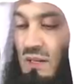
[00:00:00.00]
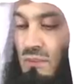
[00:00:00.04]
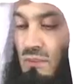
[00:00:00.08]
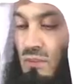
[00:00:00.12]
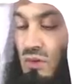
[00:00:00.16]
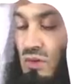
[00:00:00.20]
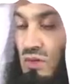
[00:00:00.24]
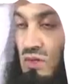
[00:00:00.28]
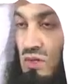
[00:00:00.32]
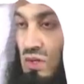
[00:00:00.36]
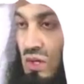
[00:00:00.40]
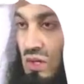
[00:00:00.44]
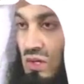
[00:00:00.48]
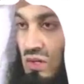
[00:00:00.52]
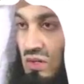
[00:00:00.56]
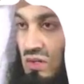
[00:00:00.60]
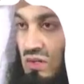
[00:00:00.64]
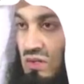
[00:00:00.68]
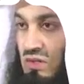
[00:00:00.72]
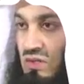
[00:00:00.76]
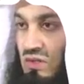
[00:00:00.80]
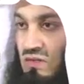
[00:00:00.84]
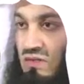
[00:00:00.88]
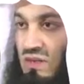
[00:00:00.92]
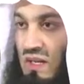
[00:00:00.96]
become more
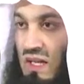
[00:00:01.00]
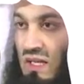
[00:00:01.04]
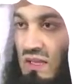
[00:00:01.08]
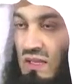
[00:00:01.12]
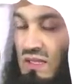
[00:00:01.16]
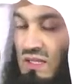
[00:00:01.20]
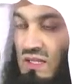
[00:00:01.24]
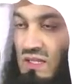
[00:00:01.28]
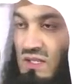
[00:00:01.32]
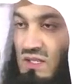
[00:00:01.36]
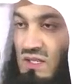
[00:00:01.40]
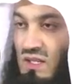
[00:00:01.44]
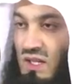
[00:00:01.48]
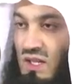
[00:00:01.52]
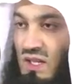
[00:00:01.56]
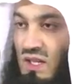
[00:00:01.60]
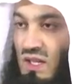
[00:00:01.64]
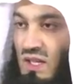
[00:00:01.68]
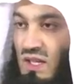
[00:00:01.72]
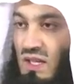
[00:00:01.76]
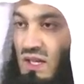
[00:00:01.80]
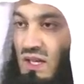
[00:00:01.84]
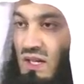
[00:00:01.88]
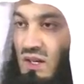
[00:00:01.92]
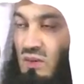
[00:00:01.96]
tolerant of others.
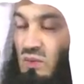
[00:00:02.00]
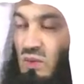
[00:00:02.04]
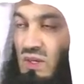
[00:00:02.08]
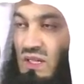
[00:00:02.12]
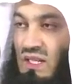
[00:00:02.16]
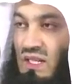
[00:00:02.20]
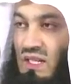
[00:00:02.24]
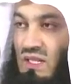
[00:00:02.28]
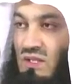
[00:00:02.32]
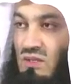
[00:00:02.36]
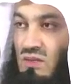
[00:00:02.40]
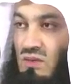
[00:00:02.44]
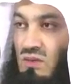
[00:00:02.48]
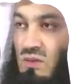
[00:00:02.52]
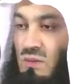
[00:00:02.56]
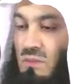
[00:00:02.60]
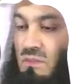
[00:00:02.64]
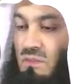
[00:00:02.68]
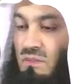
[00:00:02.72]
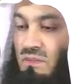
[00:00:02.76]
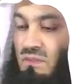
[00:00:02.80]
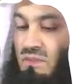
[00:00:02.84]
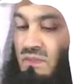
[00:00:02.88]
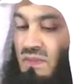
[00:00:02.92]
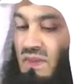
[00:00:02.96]
We need
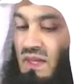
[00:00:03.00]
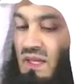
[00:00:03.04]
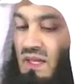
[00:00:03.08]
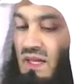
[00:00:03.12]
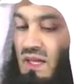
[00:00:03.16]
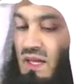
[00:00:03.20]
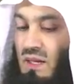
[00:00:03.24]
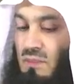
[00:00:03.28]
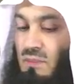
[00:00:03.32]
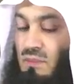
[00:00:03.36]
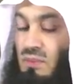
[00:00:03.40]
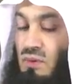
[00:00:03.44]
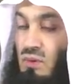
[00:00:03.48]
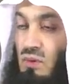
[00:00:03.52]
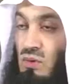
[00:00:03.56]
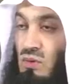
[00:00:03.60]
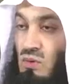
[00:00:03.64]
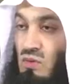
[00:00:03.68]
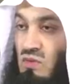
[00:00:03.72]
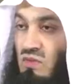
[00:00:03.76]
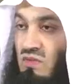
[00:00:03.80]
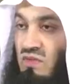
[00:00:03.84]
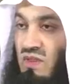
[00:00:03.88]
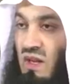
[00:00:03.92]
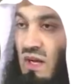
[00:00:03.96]
to
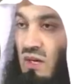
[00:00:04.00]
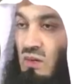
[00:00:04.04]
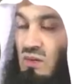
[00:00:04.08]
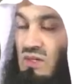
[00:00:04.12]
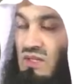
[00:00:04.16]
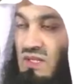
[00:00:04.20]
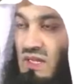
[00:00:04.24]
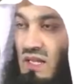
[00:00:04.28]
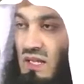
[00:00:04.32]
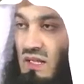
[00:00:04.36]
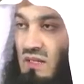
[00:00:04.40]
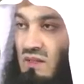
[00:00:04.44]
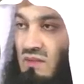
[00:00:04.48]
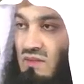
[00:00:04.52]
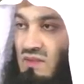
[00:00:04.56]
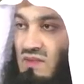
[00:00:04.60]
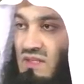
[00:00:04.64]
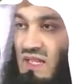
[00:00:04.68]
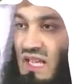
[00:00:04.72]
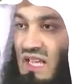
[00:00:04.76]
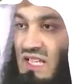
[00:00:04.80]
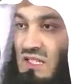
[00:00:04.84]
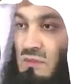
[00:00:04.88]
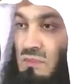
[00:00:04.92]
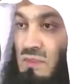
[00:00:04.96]
prove
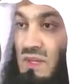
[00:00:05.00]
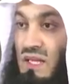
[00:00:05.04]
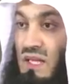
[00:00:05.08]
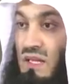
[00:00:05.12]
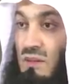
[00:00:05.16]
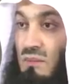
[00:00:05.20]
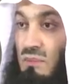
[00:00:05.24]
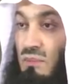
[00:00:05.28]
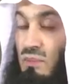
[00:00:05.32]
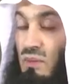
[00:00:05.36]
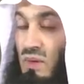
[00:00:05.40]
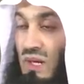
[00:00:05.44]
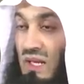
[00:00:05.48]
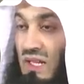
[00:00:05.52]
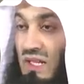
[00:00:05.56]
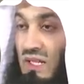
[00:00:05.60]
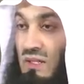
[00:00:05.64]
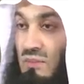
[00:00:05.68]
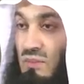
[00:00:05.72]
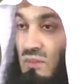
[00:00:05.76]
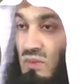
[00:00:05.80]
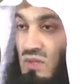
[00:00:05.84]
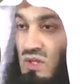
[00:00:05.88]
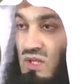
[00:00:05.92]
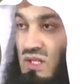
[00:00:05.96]
ourselves as being
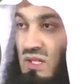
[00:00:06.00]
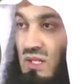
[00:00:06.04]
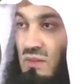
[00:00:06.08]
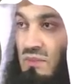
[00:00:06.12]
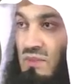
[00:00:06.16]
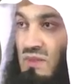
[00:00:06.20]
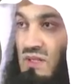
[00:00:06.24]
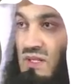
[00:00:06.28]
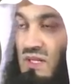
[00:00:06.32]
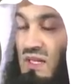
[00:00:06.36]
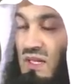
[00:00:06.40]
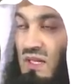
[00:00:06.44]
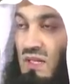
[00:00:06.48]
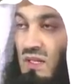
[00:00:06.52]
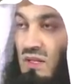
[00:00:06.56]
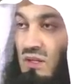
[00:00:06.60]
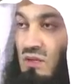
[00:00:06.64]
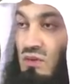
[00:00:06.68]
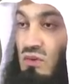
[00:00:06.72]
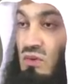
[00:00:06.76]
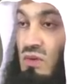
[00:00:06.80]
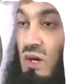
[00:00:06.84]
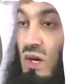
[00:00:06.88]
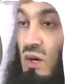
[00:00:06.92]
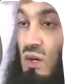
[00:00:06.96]
brilliant Muslims
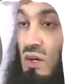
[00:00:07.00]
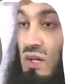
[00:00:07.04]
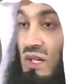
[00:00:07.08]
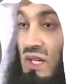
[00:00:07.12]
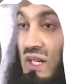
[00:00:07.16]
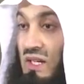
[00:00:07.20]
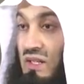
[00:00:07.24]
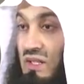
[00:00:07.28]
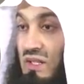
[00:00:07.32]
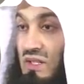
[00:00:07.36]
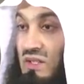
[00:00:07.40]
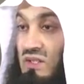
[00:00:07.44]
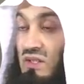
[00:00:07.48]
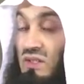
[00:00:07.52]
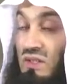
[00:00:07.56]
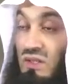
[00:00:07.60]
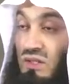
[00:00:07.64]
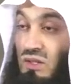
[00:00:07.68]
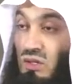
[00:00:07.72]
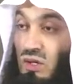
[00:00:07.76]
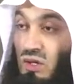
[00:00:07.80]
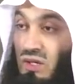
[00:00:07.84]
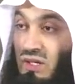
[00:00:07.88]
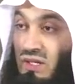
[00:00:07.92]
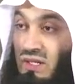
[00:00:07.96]
through our
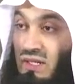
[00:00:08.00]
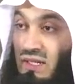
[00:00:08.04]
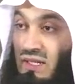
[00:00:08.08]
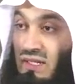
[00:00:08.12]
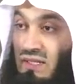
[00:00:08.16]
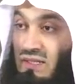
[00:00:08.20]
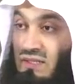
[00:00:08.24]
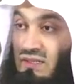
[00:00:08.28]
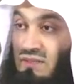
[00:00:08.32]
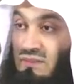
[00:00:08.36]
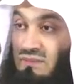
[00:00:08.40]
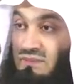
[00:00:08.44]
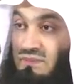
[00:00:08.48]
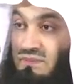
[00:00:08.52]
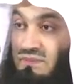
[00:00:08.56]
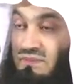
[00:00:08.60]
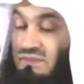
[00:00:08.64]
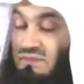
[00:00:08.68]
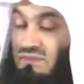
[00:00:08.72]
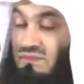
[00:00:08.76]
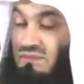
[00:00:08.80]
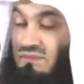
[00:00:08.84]
character and conduct.